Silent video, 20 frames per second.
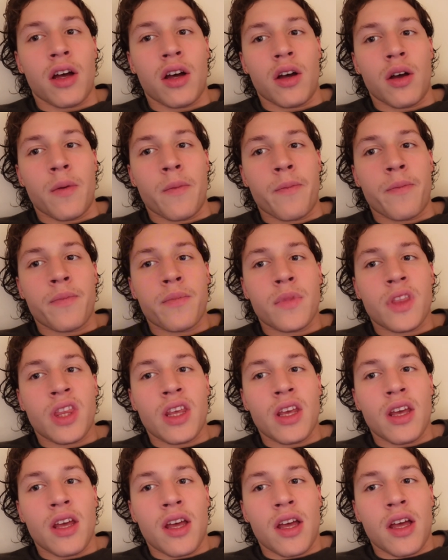Um,
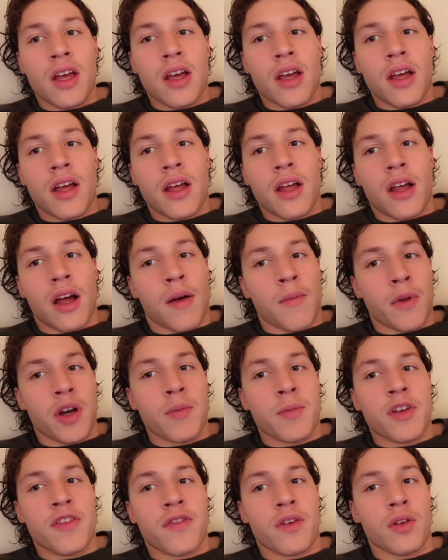I'm going
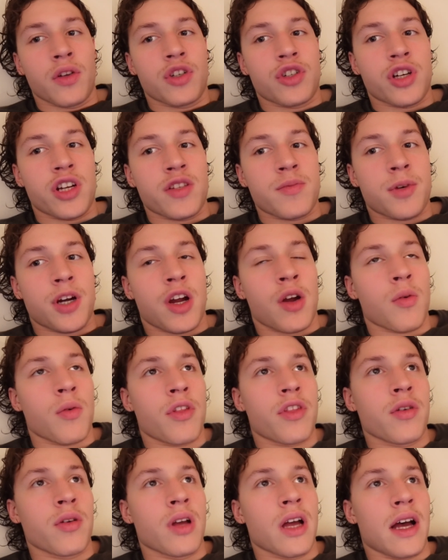to be fully transparent
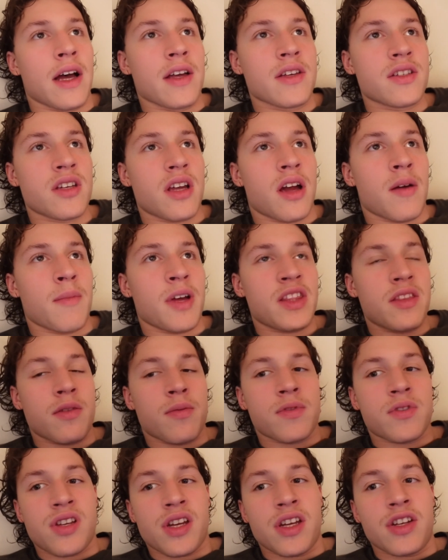with you guys. I'm at the
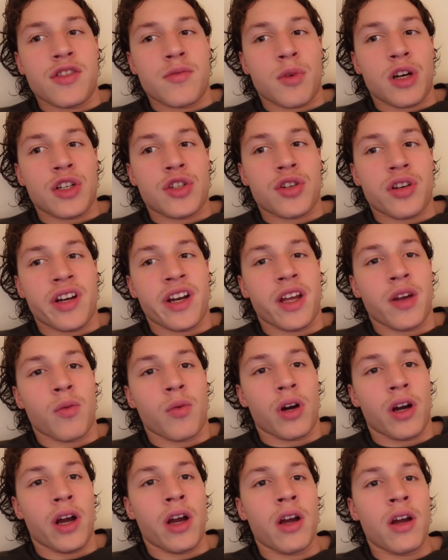stage of my trading
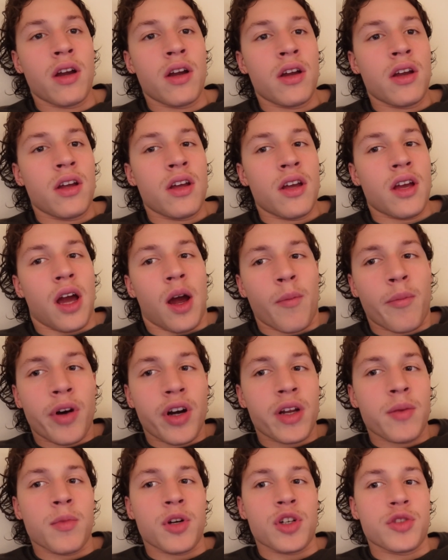where I'm
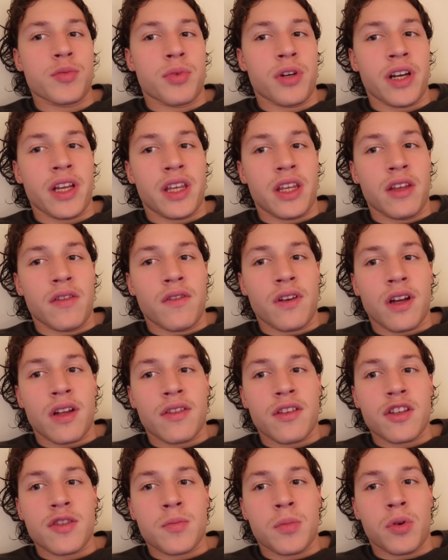pretty much break even
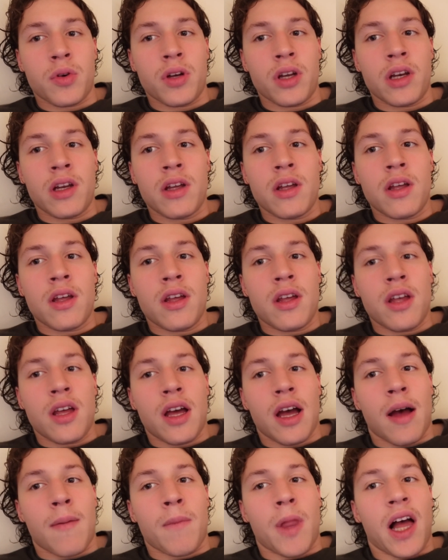at this point.
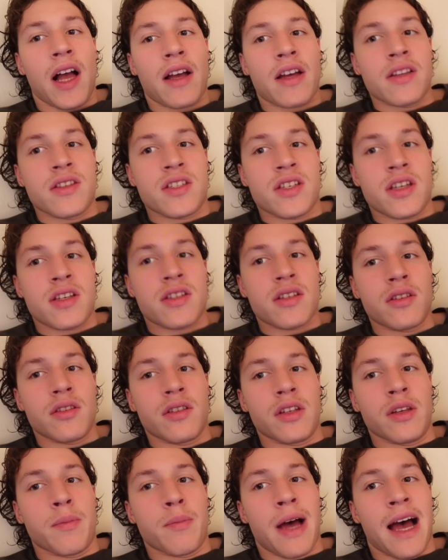I'm not
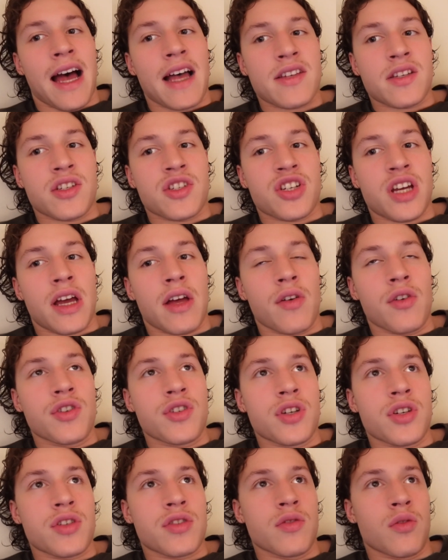consistently passing
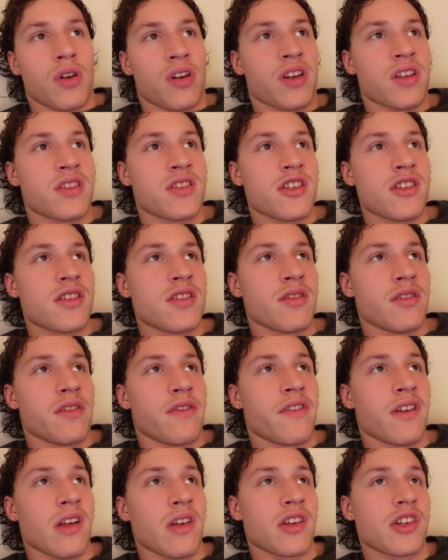challenges nor consistently
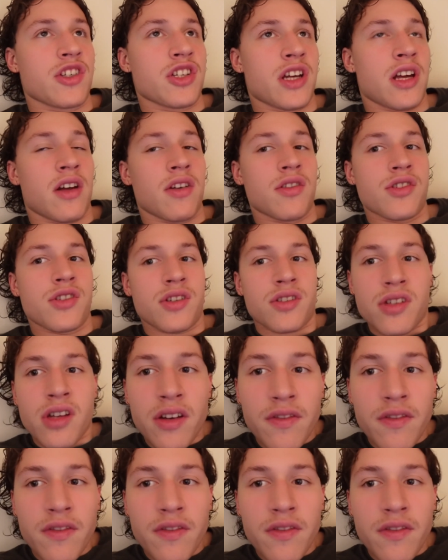failing challenges.